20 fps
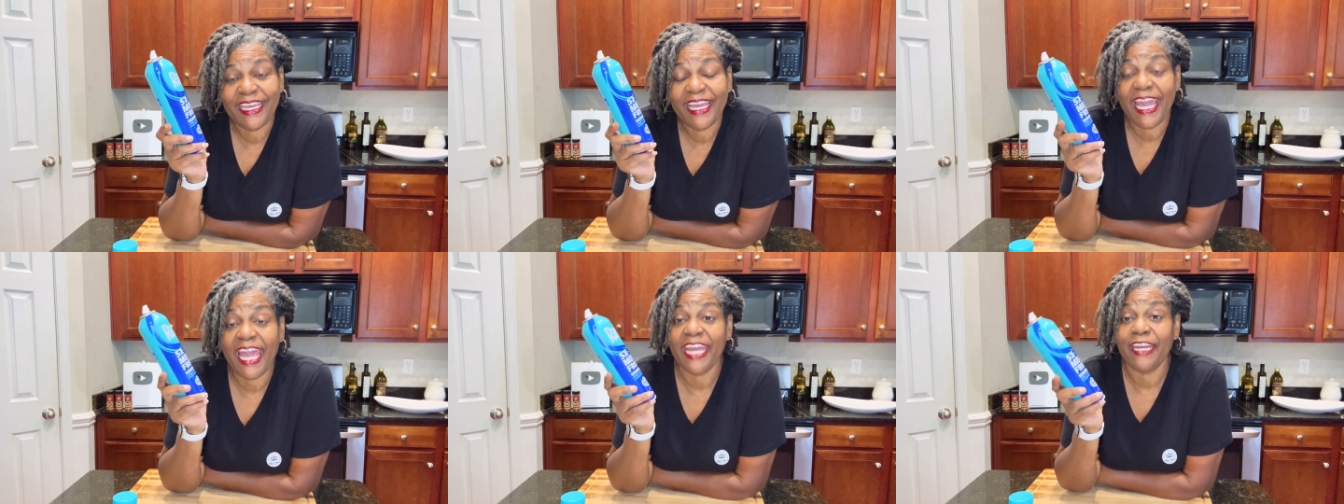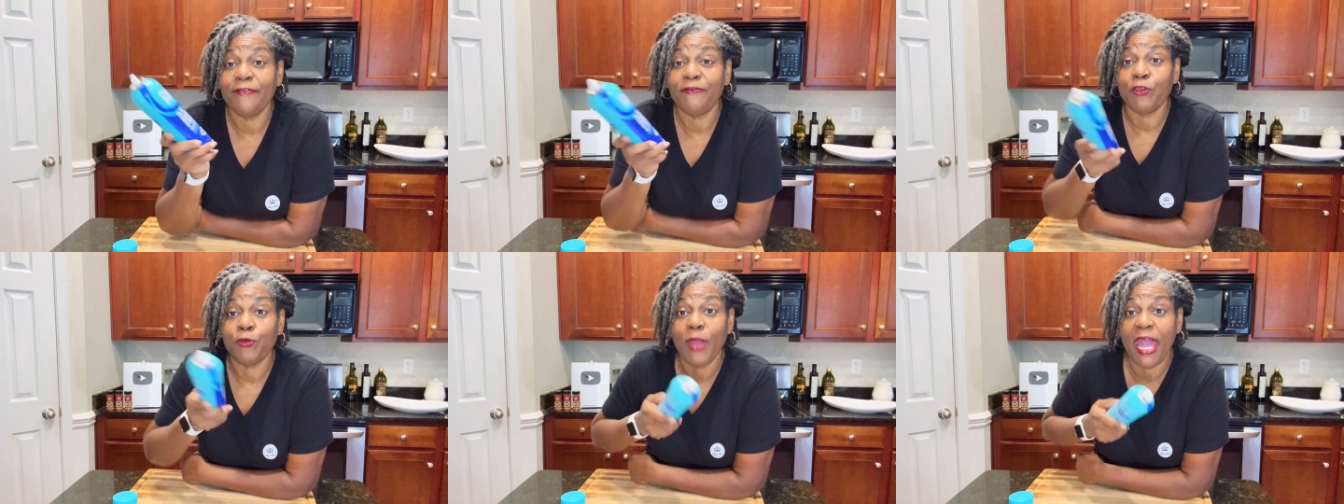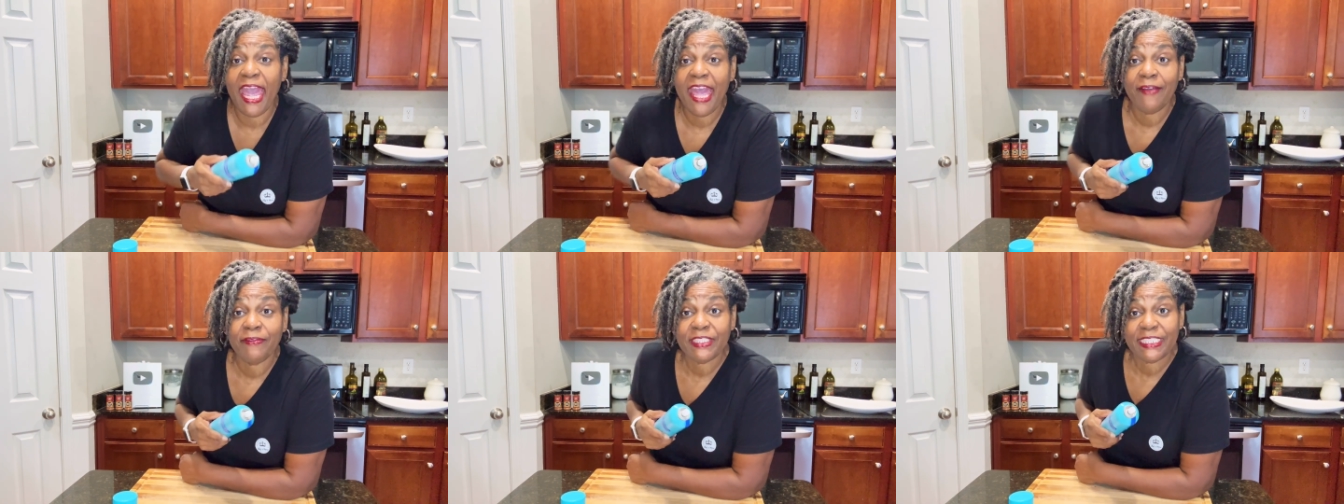And if you
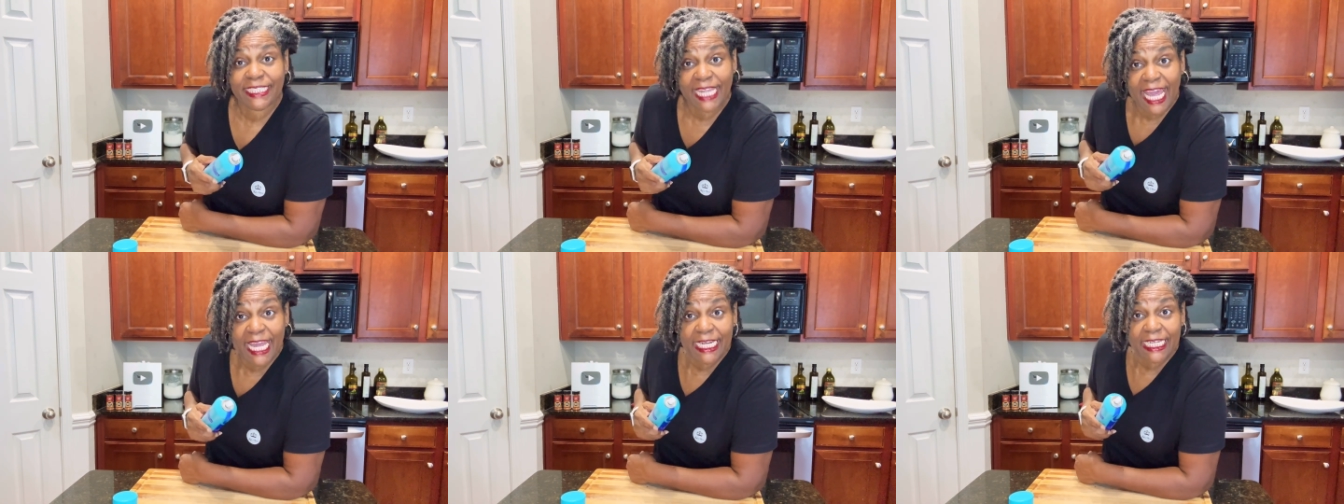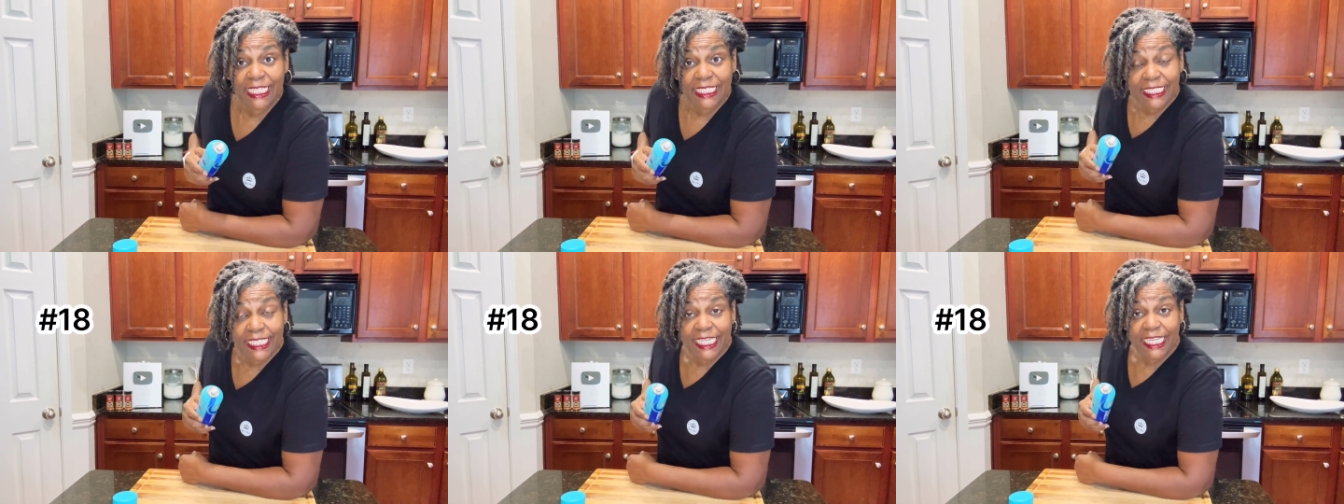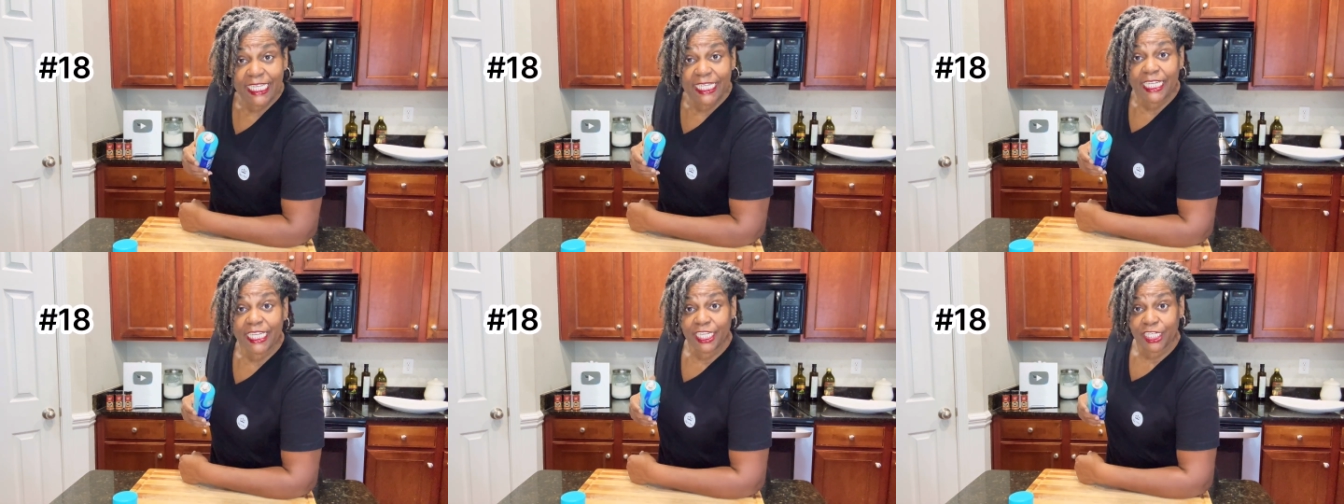have static
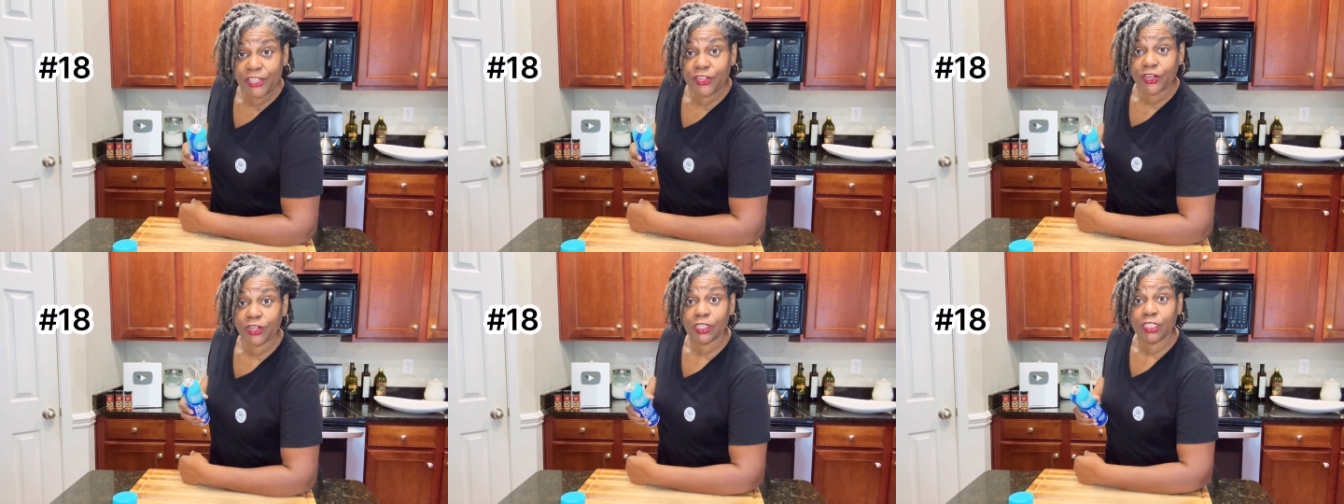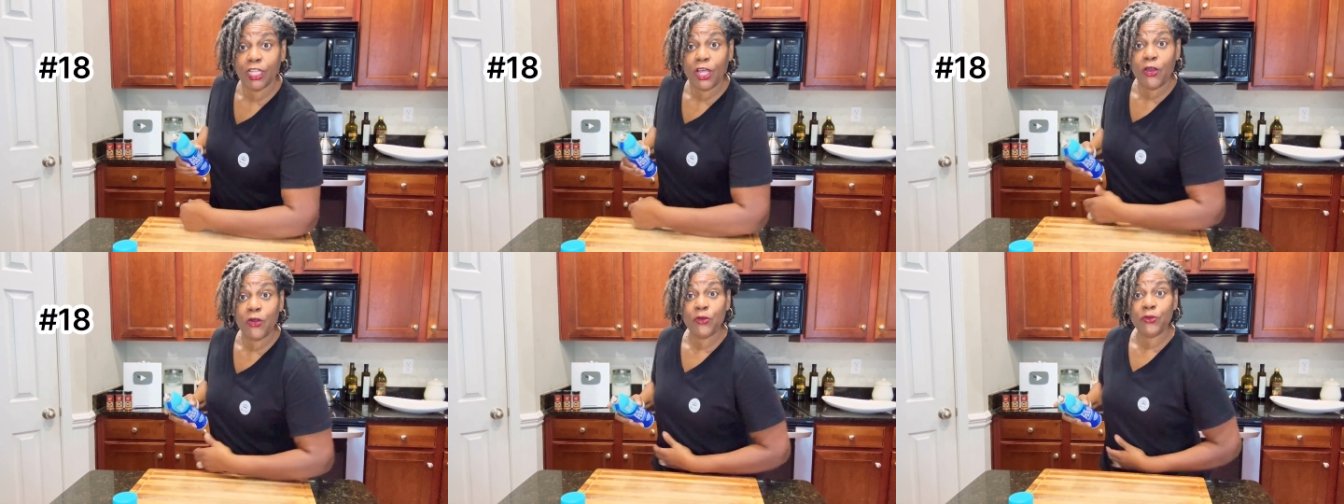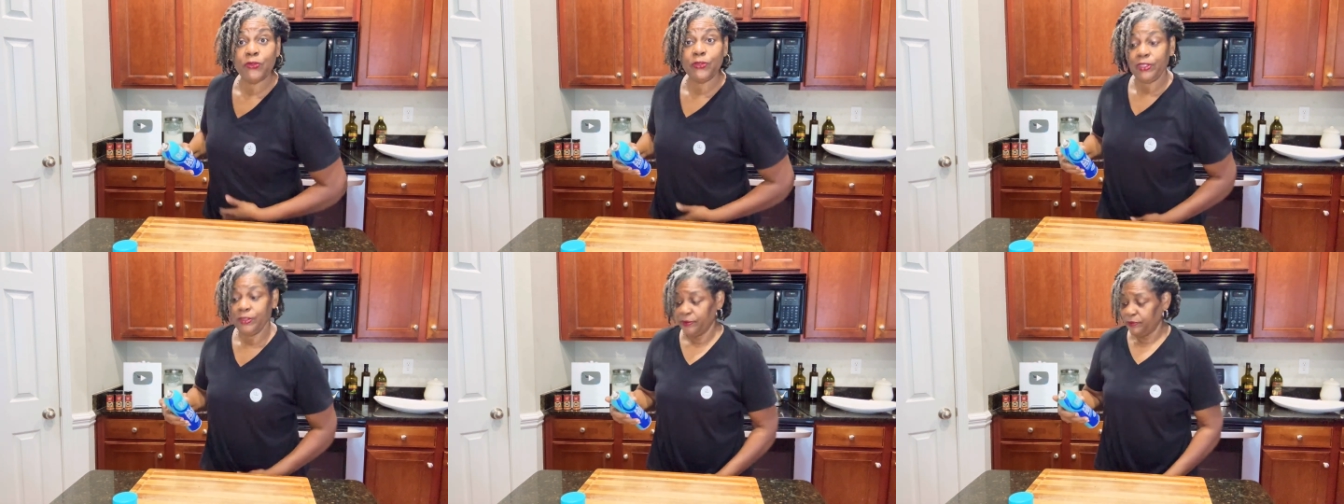cling in your
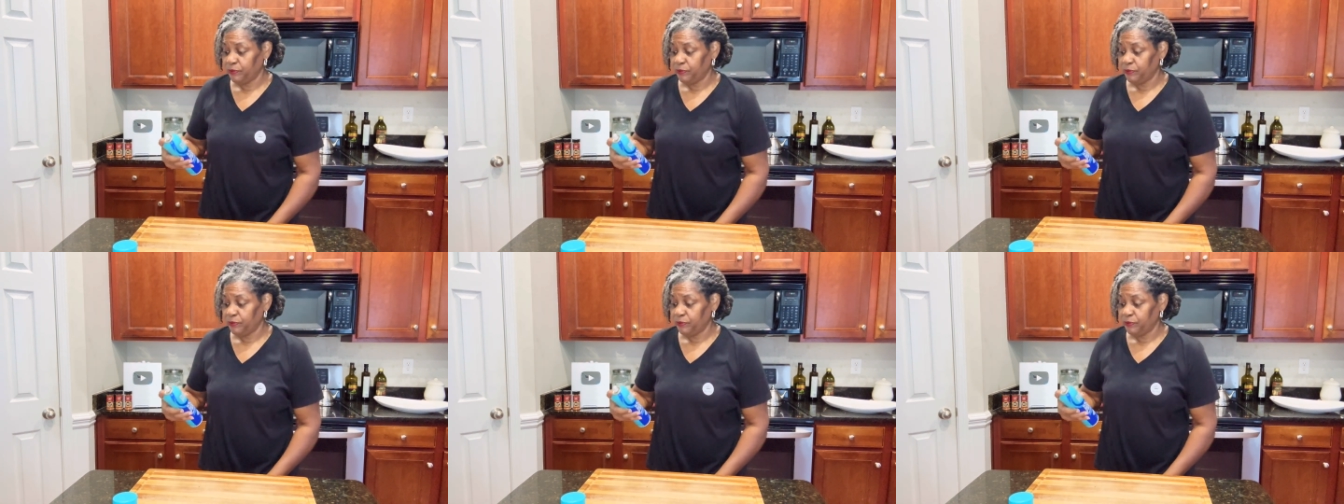clothes,